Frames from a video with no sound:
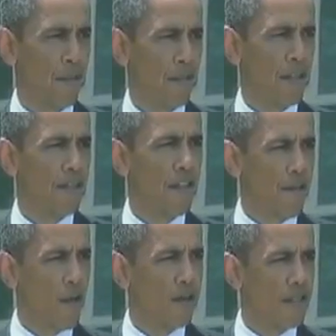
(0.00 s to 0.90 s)
And as
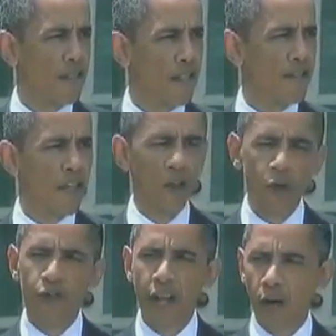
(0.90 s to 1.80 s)
difficult as it is to
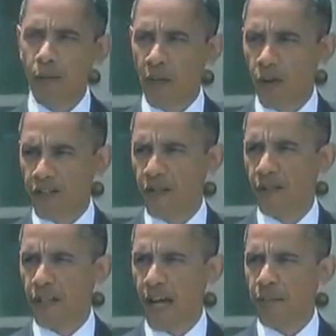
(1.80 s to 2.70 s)
lose General
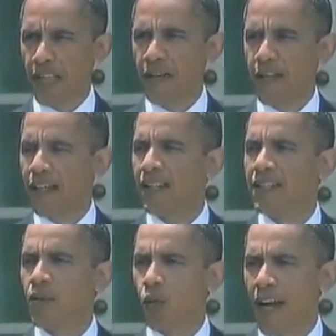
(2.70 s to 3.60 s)
McChrystal, I believe that it is
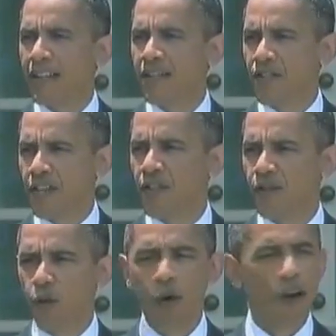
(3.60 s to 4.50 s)
the right decision
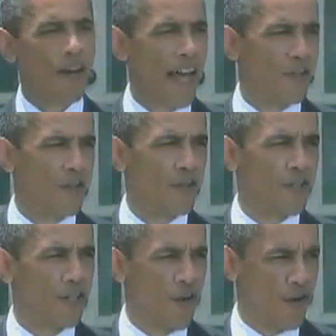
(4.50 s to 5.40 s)
for our national
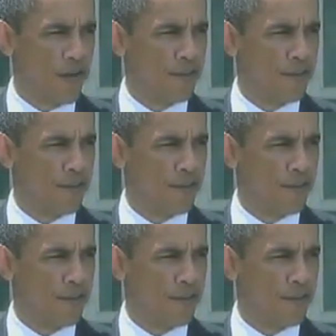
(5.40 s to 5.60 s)
security.